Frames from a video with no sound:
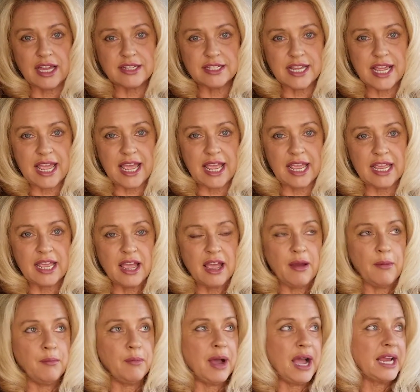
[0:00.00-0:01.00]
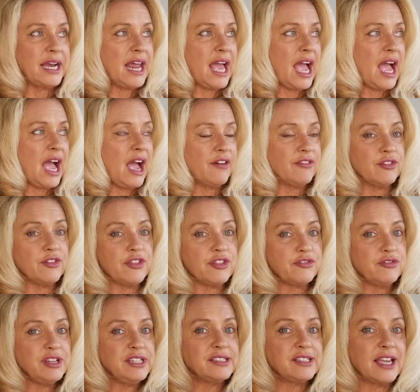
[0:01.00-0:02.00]
day might have
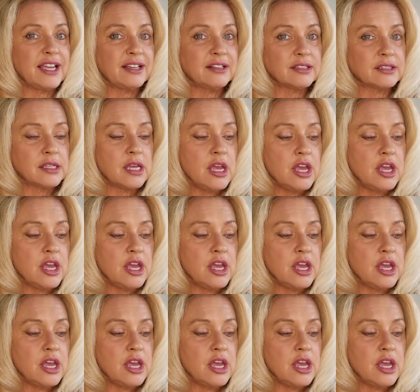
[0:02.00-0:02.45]
3 sales.